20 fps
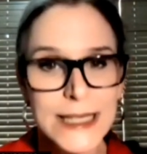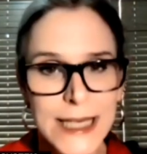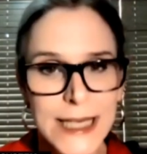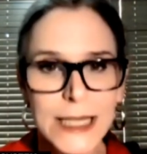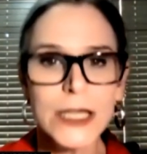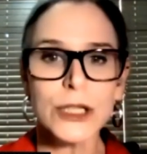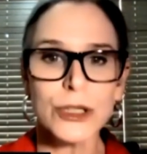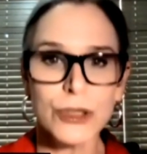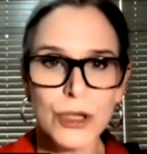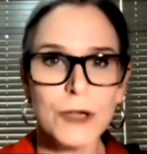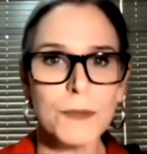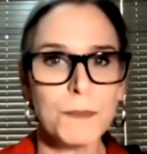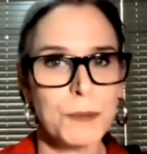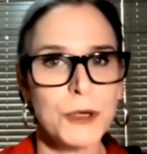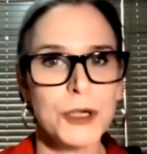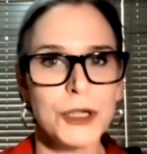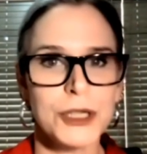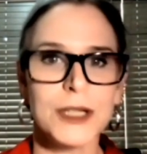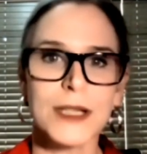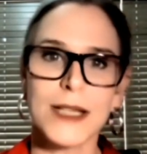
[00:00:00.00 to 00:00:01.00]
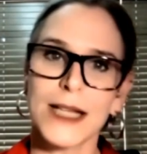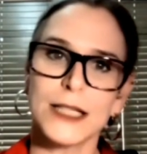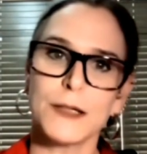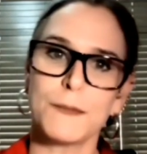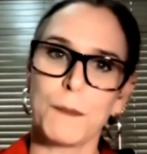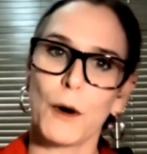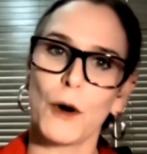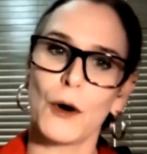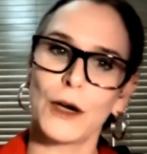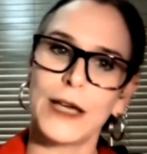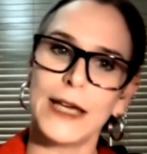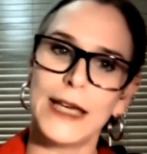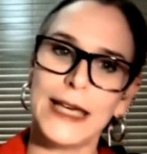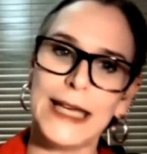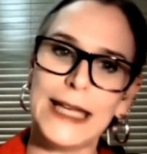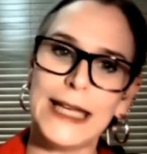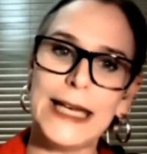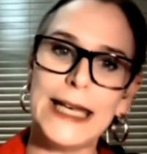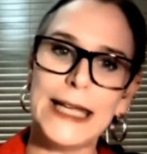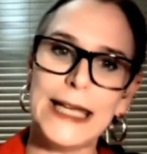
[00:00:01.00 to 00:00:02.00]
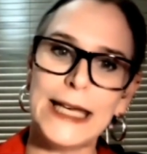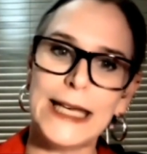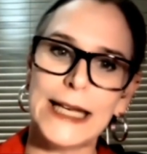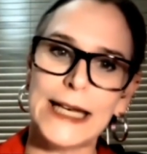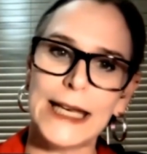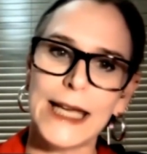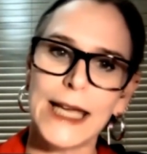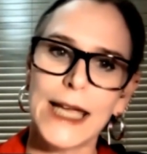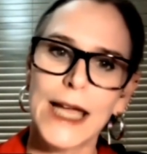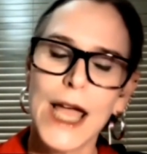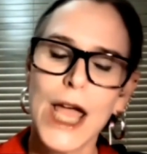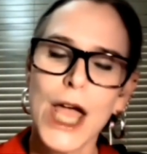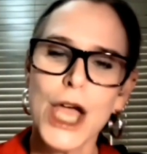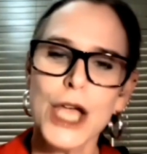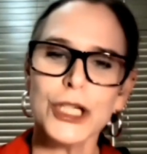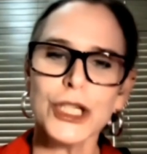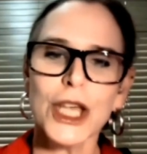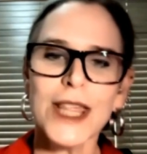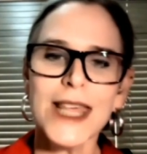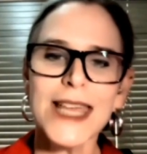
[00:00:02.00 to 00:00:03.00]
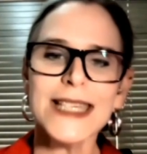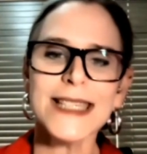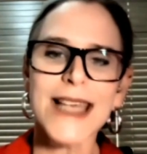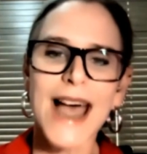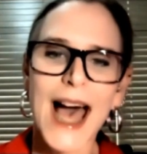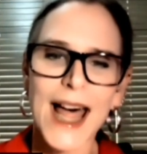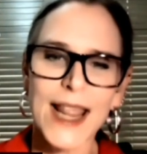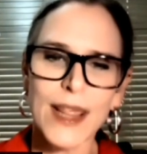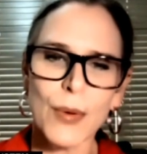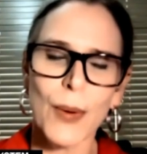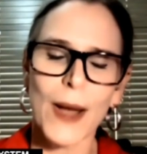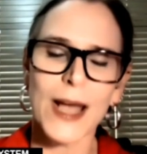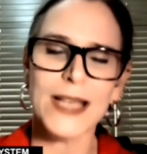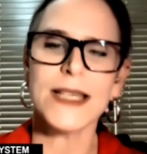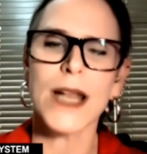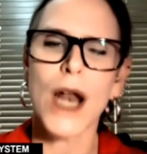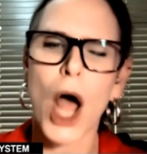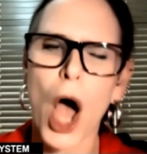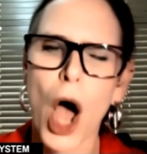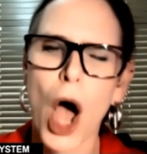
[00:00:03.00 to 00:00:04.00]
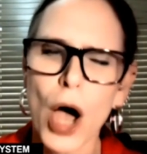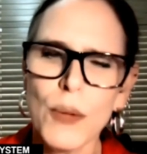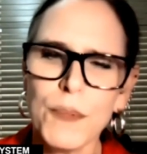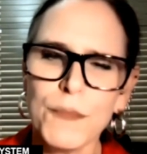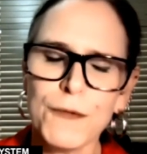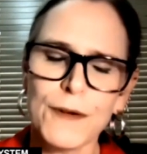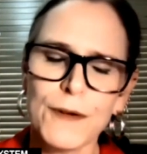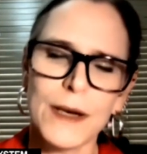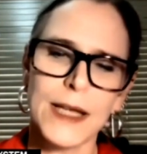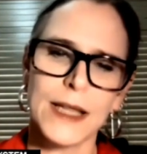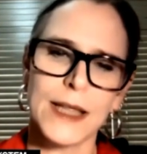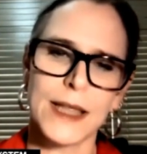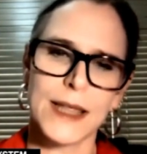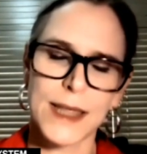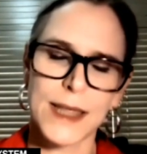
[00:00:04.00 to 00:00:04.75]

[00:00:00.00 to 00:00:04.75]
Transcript: a ticket to the person that's parking illegally. So there's other ways, and hopefully